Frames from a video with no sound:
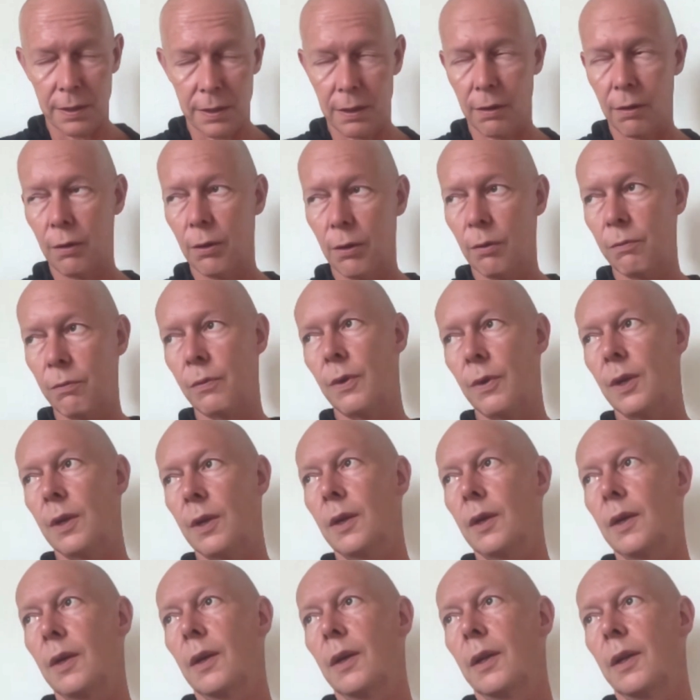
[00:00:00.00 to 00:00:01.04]
A lot of
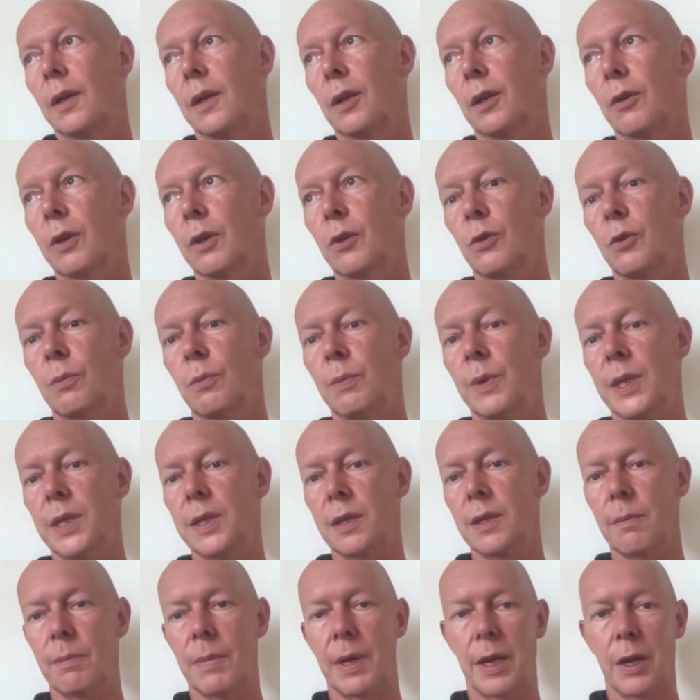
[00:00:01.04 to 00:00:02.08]
going to be
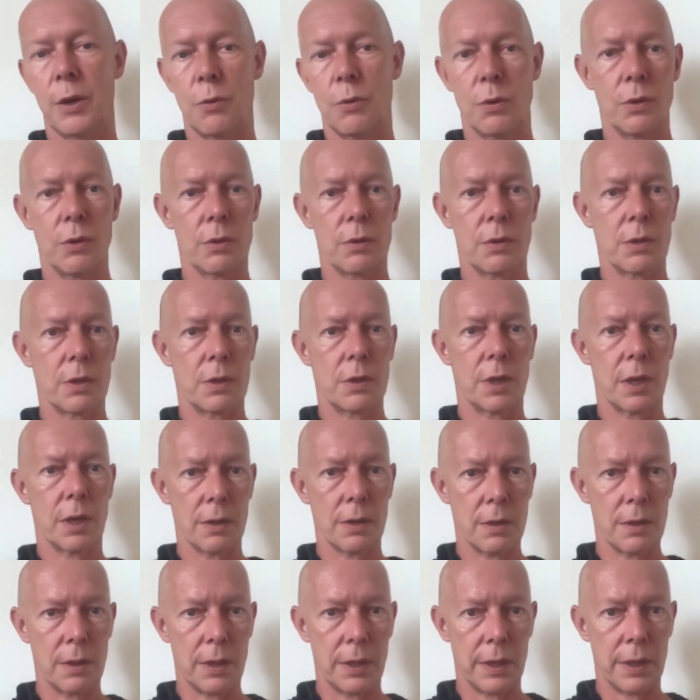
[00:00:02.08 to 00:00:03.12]
some errors
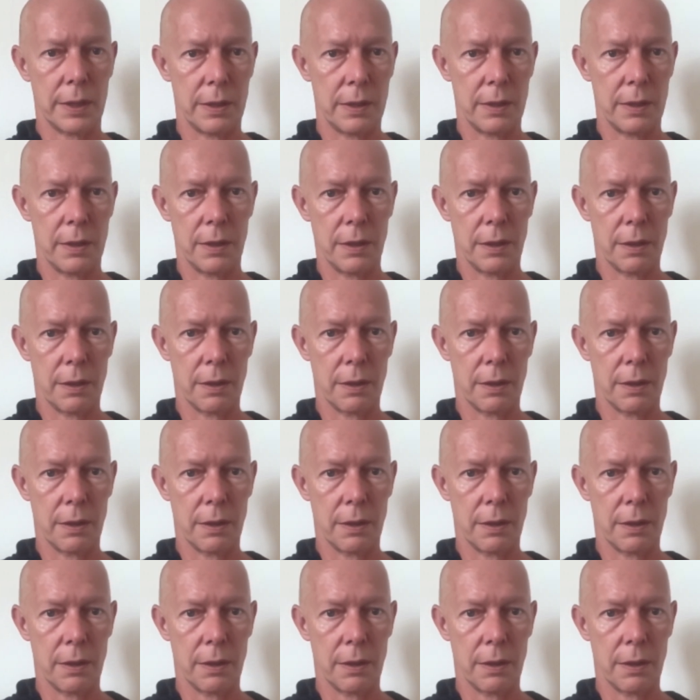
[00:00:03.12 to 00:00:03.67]
done, and